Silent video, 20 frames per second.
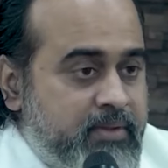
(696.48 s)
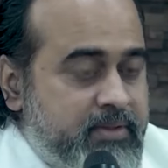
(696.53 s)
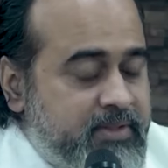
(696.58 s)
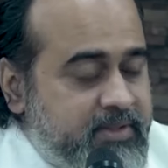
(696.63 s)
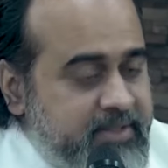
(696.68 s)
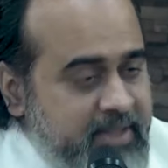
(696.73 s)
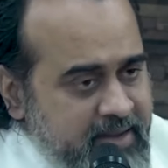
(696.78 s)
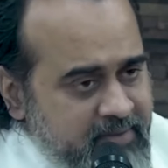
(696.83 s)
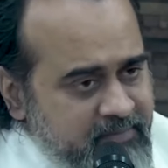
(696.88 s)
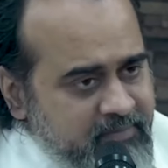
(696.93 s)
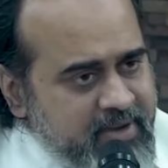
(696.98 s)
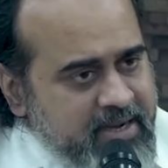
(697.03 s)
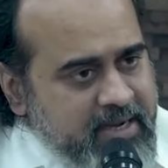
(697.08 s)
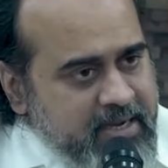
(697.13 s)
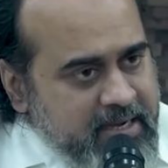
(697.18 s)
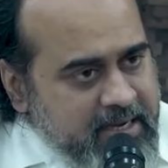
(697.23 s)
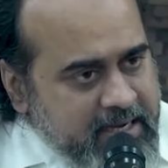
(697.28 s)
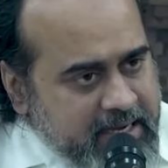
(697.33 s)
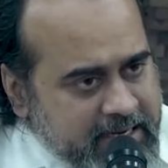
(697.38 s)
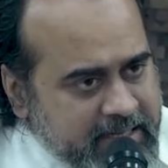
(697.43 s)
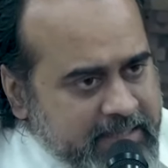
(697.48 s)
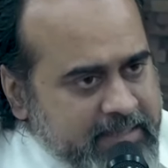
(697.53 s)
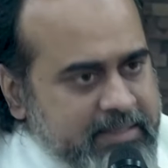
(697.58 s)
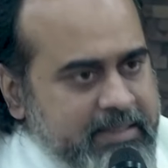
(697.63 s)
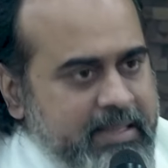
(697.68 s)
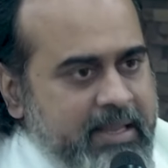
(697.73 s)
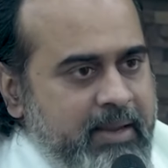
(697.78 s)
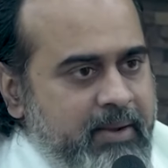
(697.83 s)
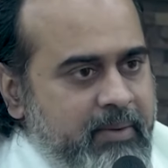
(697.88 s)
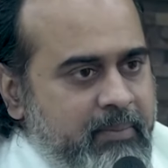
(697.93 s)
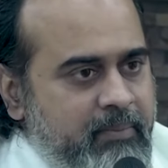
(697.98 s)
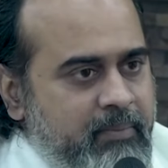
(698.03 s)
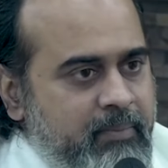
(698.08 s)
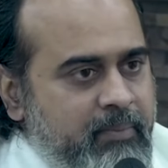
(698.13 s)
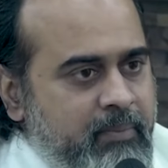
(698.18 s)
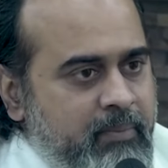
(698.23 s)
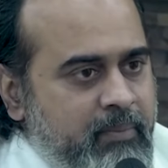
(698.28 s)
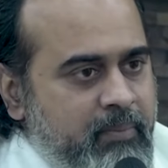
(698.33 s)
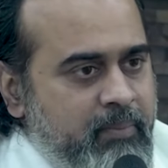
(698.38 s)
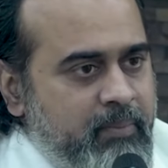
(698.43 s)
then we need
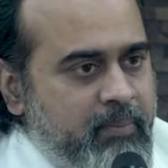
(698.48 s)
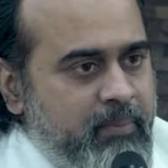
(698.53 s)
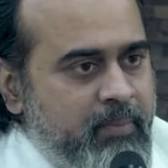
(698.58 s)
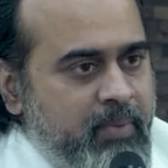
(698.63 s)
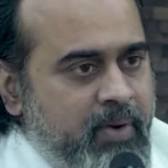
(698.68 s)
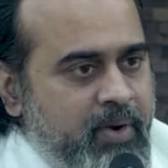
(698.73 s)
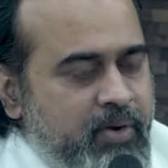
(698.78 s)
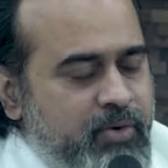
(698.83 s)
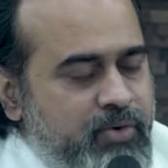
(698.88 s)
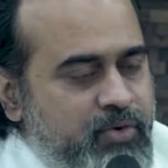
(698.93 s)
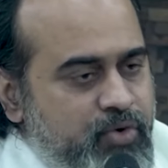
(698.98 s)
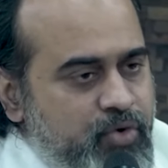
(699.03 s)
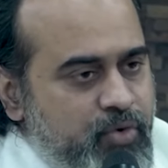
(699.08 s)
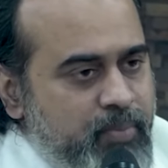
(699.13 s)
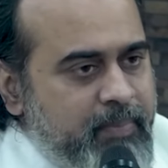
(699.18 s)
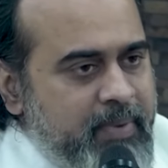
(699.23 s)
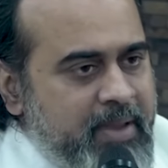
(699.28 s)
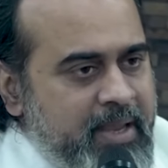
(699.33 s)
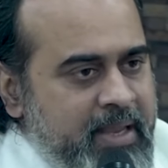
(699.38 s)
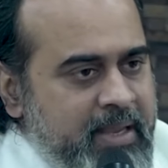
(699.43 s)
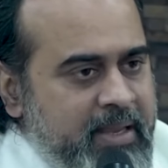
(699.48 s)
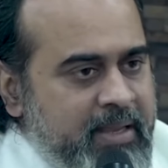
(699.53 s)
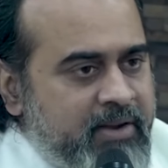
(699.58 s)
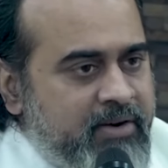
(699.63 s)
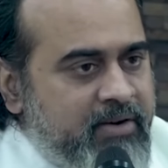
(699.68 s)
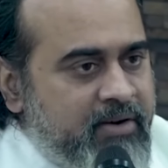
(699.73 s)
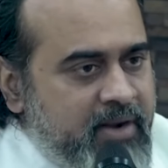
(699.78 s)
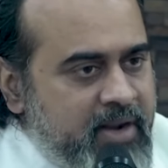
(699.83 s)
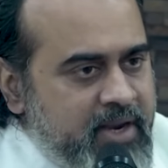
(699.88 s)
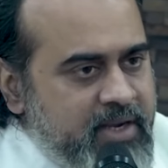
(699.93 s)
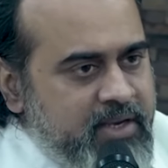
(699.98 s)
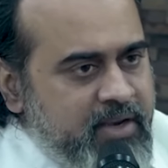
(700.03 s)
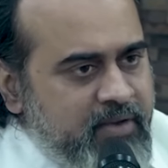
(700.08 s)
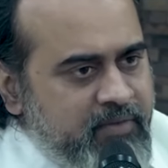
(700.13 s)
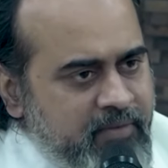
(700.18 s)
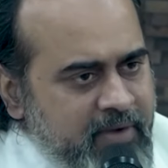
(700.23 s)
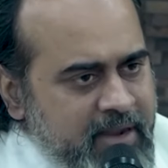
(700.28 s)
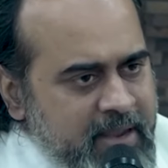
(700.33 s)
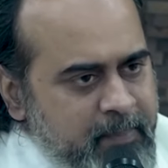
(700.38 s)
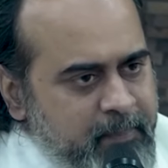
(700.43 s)
them to be
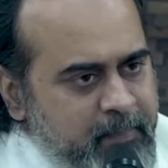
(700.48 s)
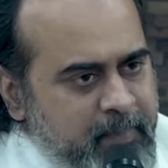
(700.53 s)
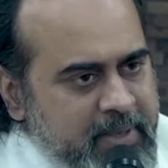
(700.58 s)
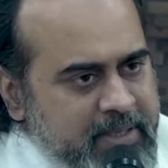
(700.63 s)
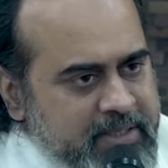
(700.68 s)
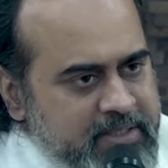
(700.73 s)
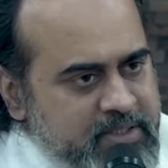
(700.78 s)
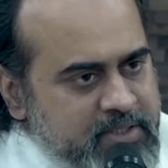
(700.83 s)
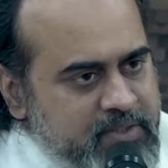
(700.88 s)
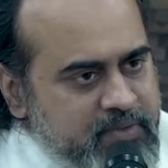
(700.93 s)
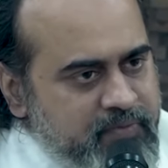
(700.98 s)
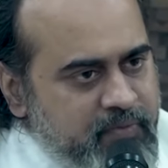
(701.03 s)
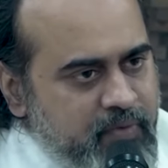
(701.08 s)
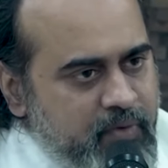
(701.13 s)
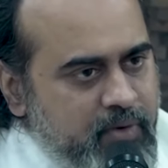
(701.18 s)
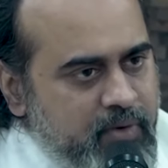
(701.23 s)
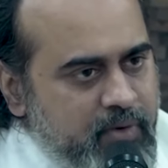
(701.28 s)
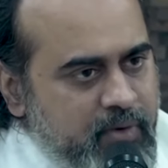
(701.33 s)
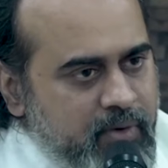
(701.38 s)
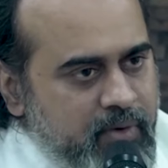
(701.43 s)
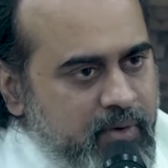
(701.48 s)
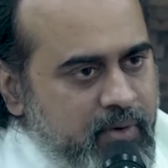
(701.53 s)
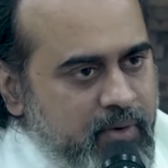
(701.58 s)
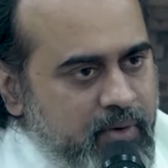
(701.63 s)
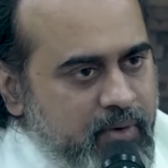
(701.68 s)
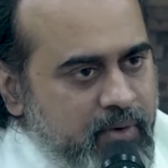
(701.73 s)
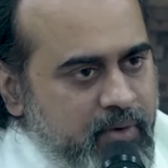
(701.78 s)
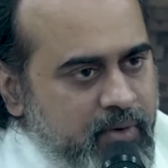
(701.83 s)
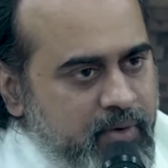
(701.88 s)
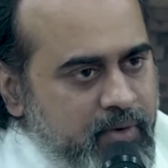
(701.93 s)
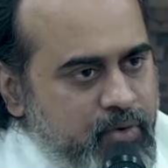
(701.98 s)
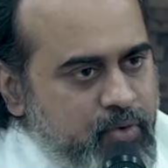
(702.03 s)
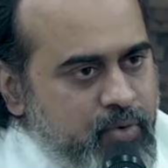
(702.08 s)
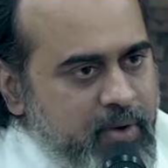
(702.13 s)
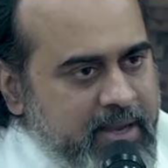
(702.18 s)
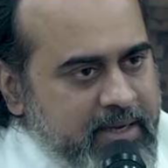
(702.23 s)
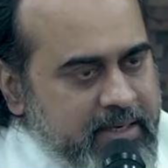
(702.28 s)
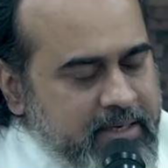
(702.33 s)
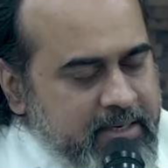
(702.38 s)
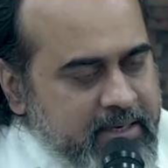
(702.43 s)
relatively peaceful, to
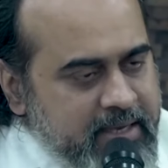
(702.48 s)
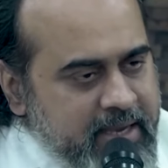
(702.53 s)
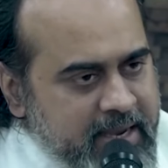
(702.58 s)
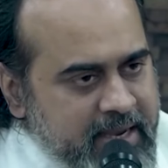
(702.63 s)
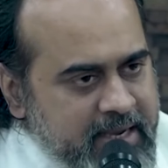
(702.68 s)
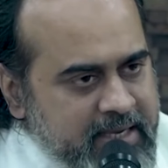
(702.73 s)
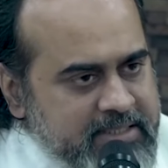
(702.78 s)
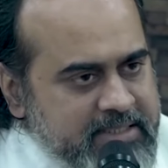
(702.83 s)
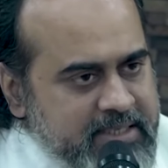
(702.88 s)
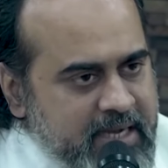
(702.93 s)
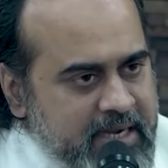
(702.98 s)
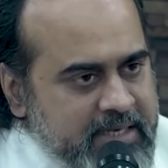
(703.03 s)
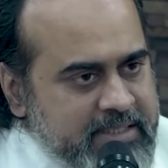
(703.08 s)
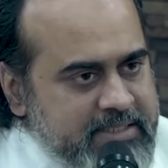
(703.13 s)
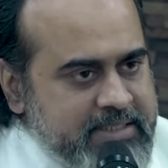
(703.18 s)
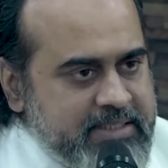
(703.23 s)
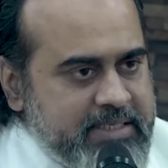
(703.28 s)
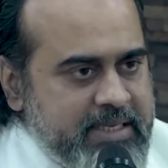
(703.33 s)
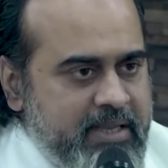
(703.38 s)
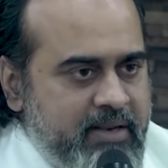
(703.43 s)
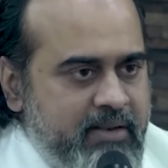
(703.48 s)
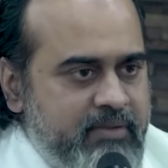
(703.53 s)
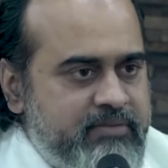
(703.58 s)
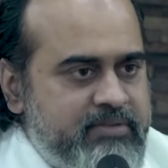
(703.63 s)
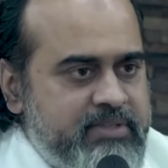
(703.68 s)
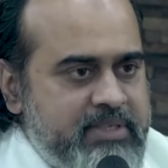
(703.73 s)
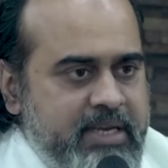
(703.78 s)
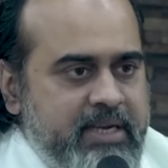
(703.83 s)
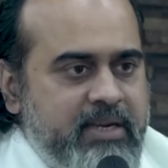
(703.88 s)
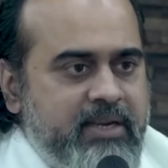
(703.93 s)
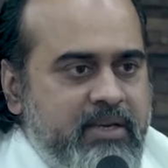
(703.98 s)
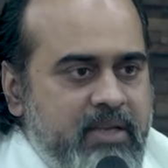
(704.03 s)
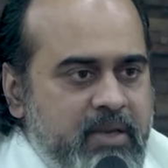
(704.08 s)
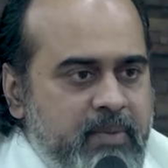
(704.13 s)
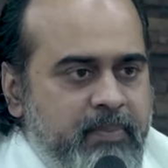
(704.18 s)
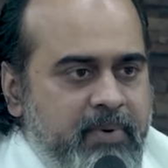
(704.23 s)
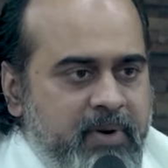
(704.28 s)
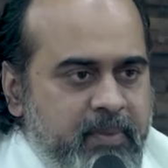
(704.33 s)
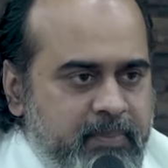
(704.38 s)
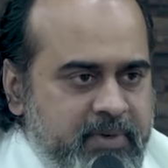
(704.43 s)
engage ourselves in
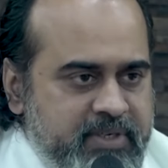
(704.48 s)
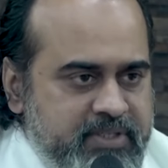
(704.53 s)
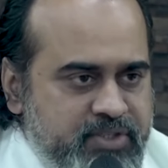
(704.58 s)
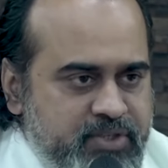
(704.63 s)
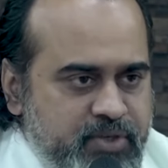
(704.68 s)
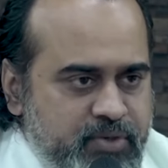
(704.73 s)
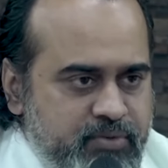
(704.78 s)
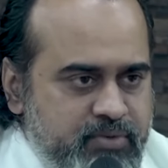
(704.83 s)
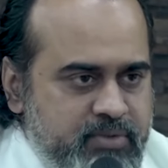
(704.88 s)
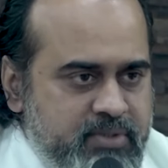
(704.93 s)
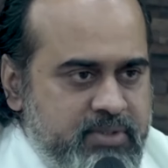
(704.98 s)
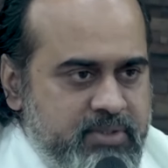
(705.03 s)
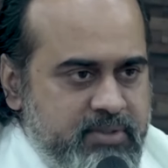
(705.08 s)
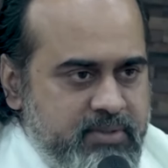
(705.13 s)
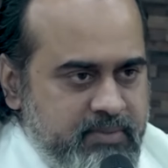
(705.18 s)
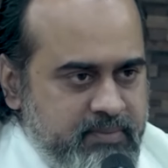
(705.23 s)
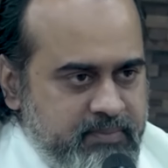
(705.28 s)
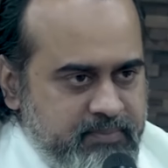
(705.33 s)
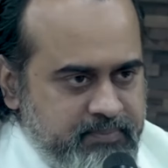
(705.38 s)
deeper pursuits.